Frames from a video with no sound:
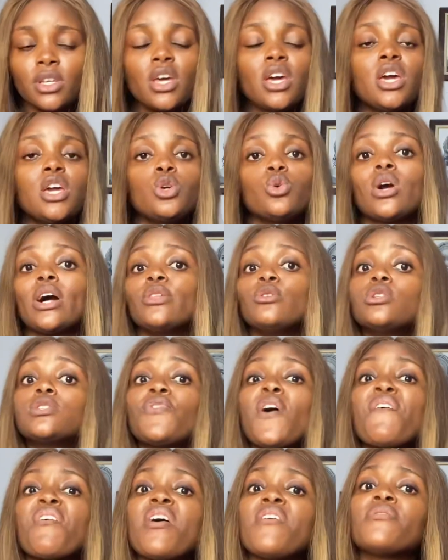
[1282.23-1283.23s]
You can use
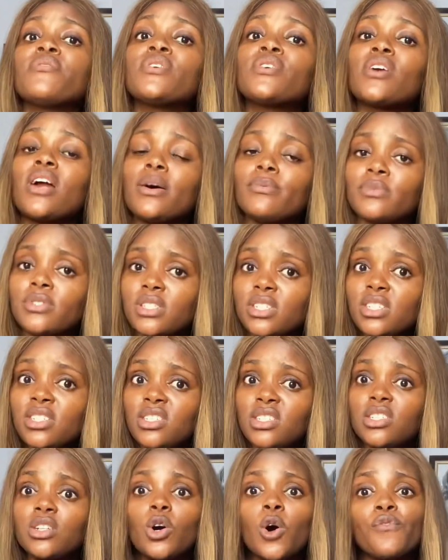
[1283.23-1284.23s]
5 grams
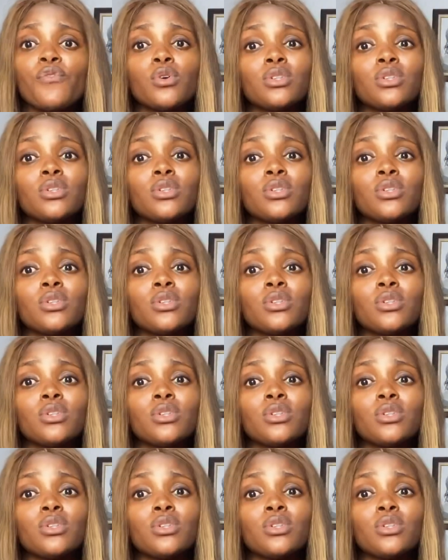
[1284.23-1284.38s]
each of